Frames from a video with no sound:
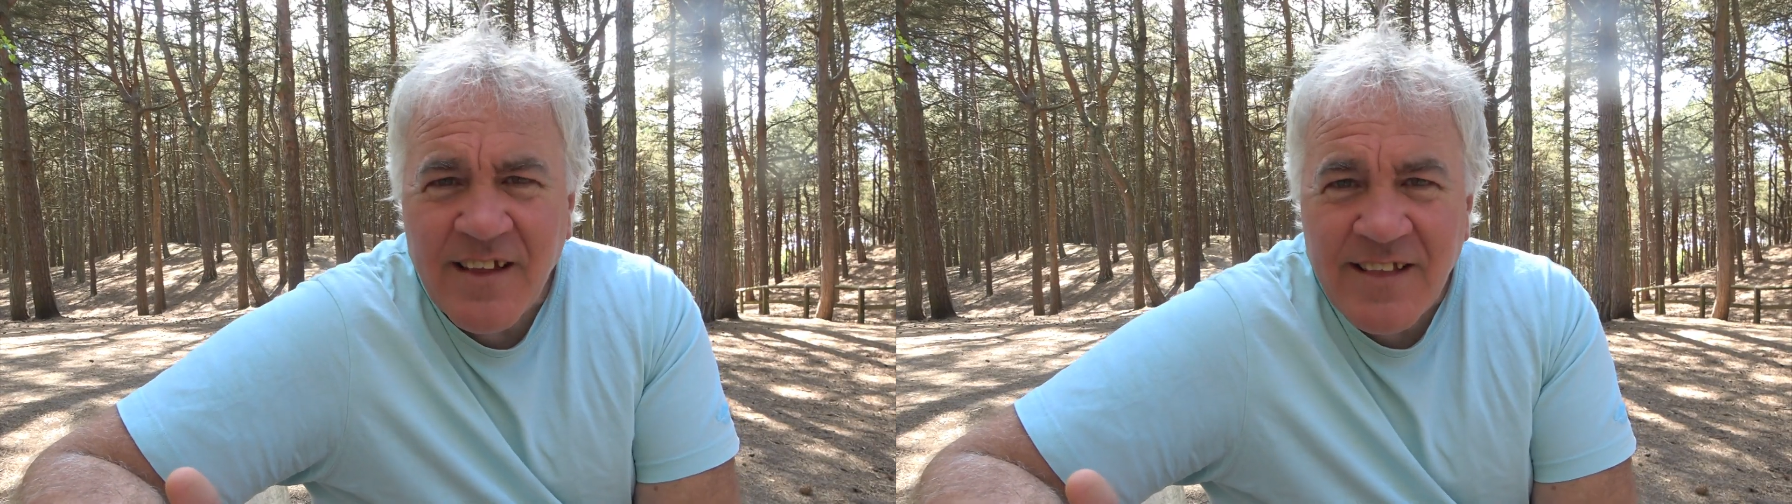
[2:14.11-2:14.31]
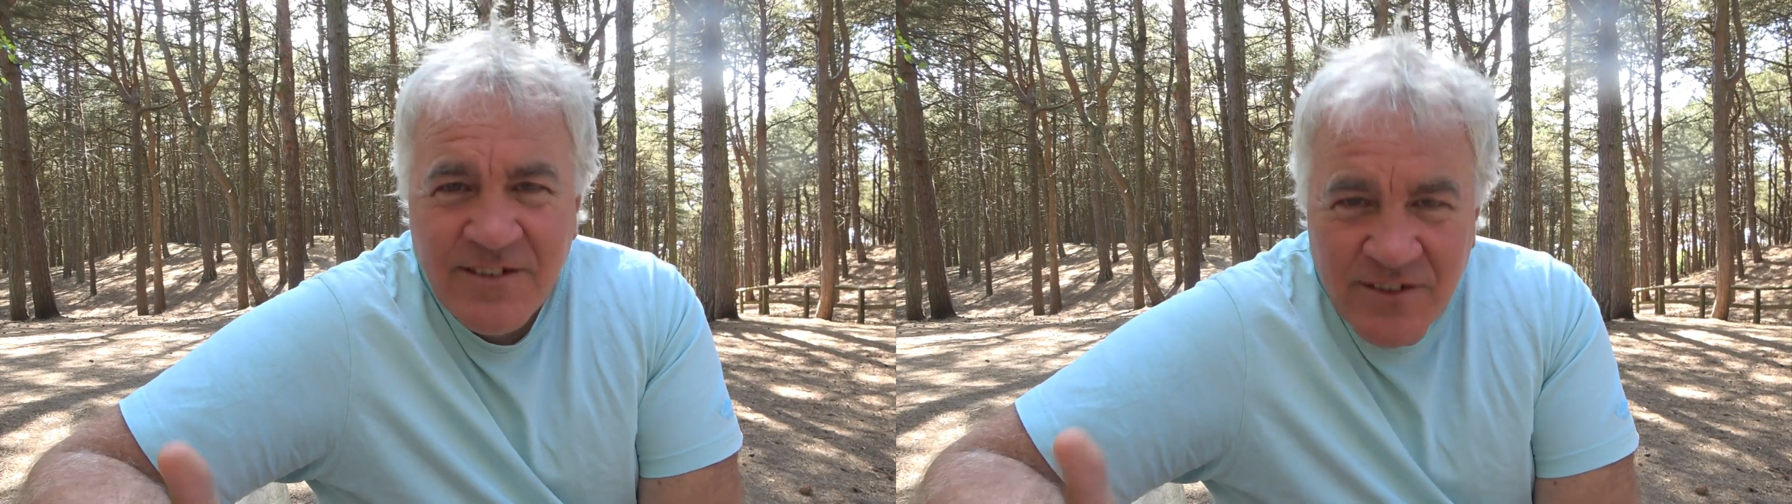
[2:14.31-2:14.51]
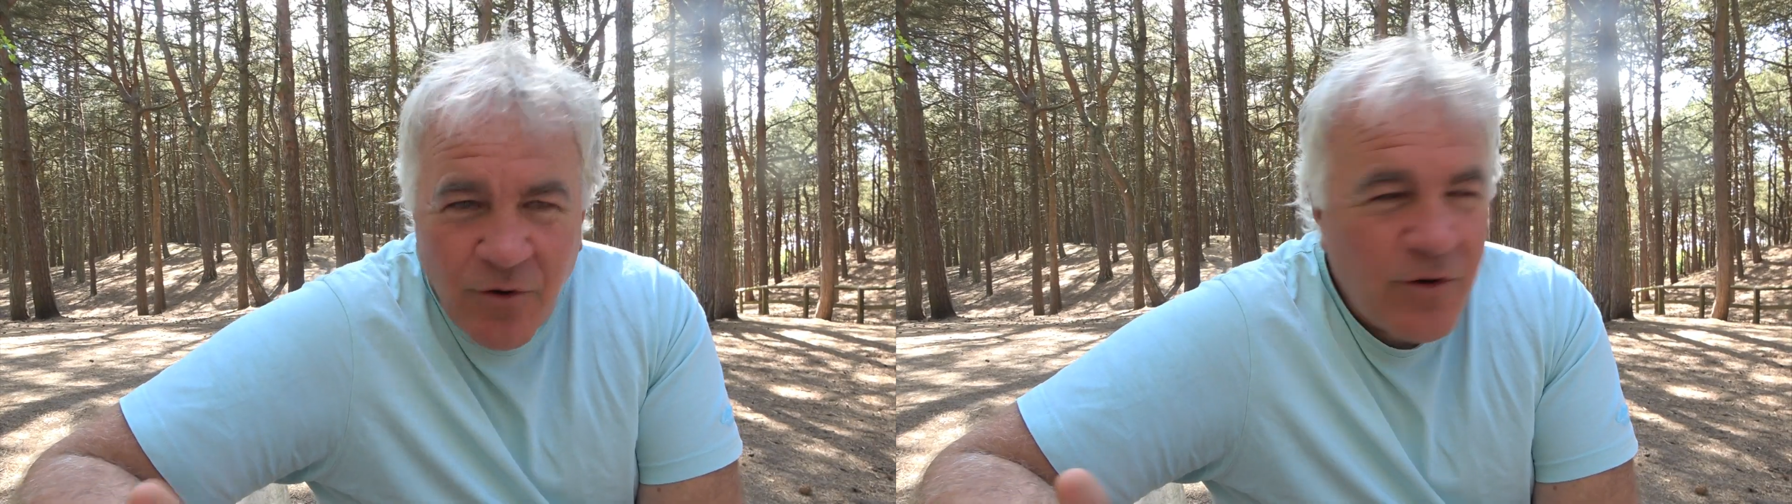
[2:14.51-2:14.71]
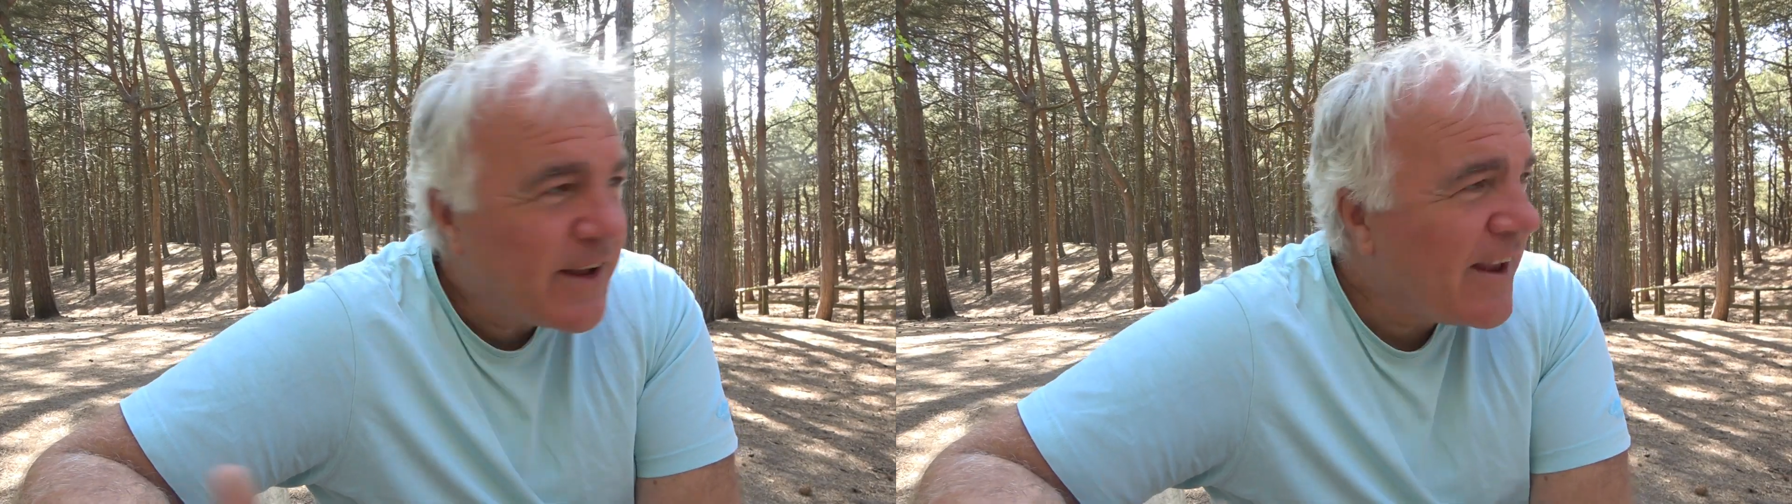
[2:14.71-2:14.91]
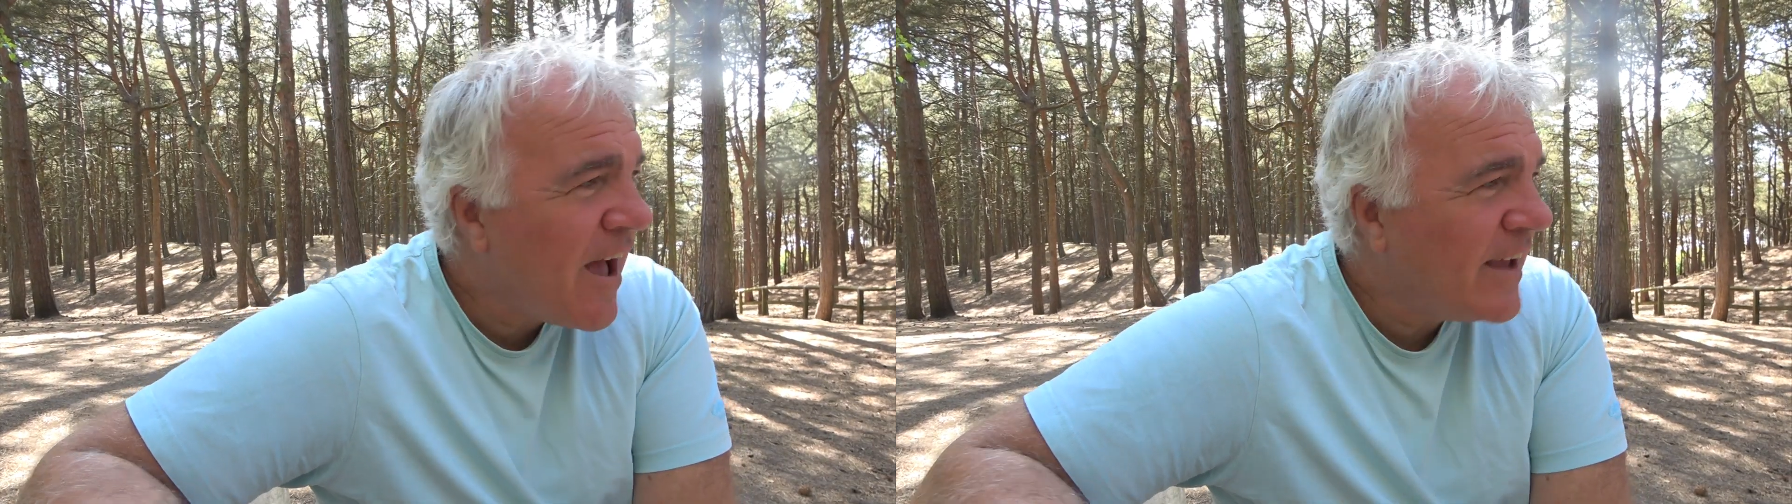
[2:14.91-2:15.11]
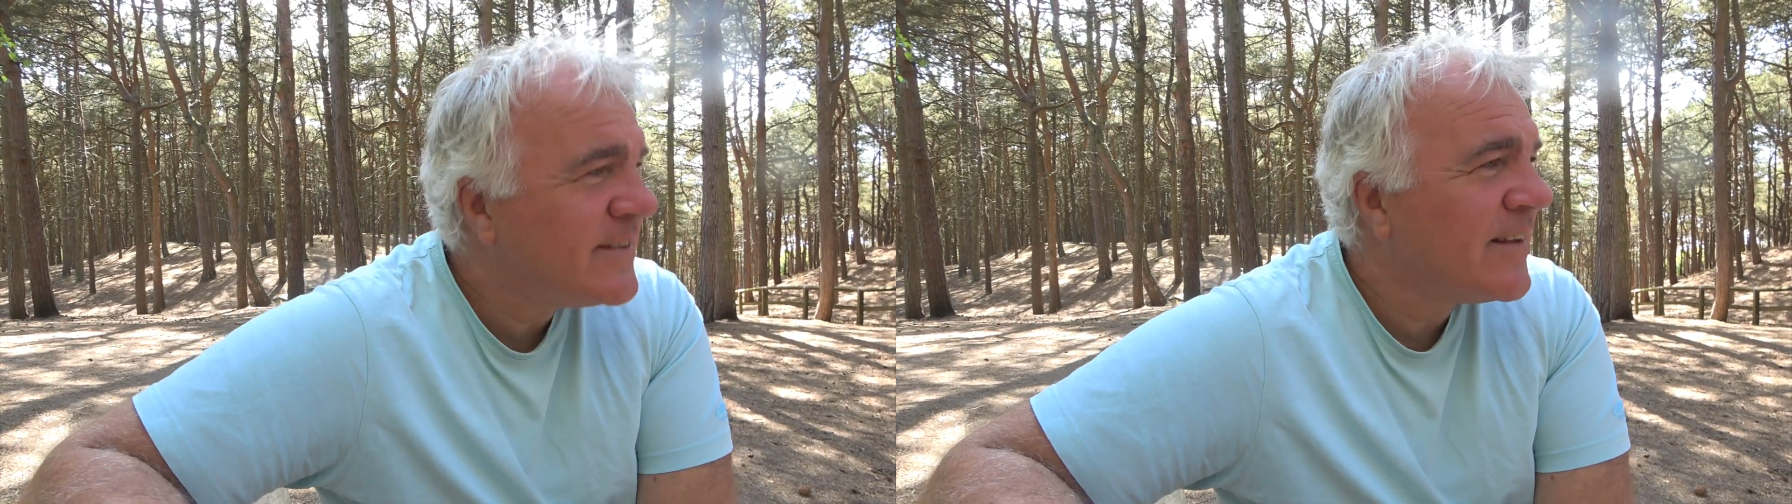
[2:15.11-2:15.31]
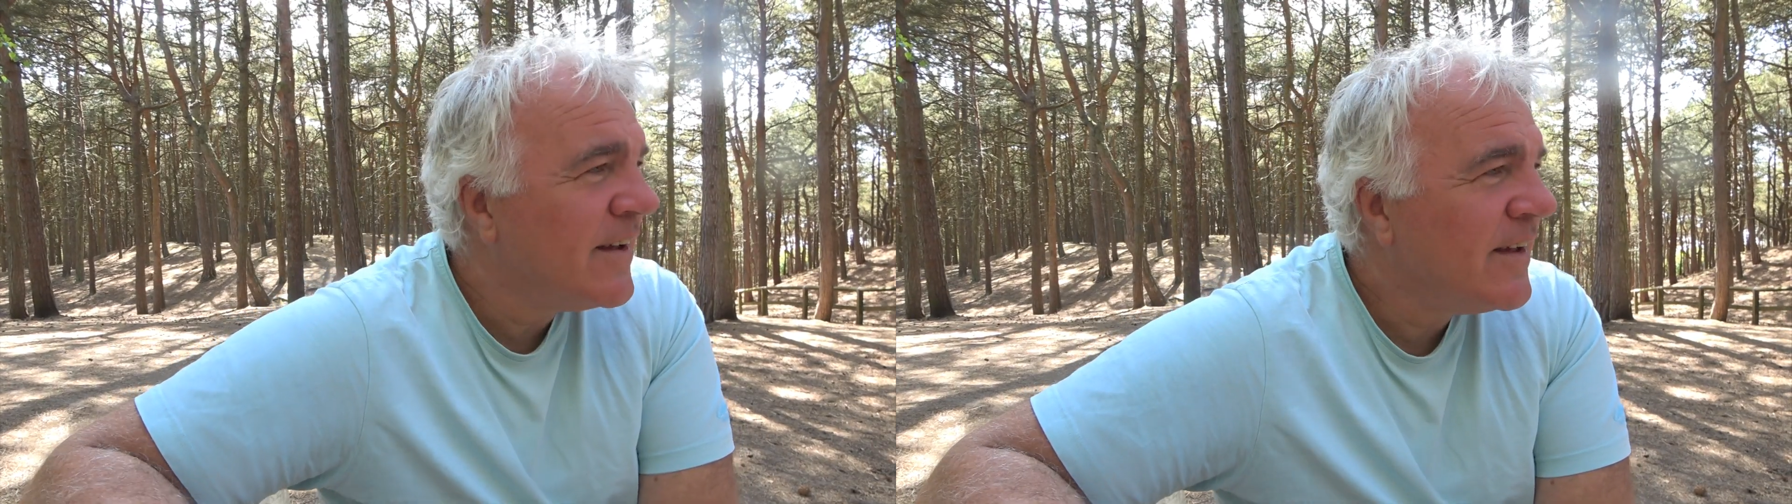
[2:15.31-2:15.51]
This is organised.